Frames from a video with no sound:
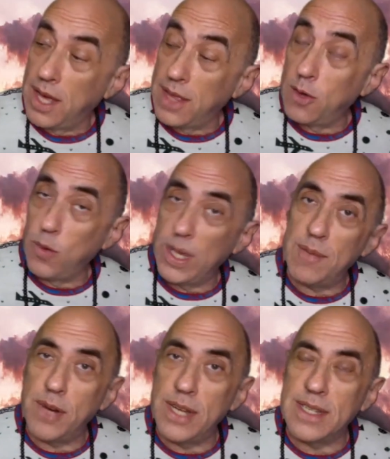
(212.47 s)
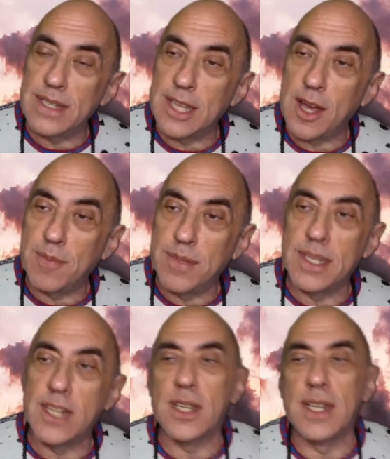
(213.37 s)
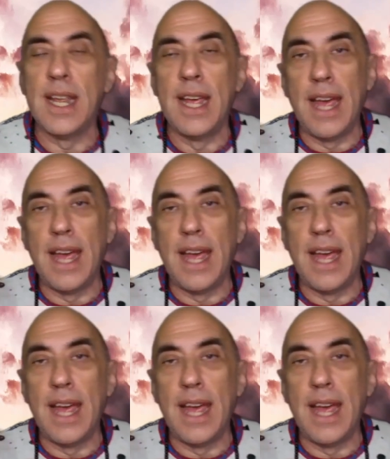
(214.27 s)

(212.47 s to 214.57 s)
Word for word: the weak point is the opposition.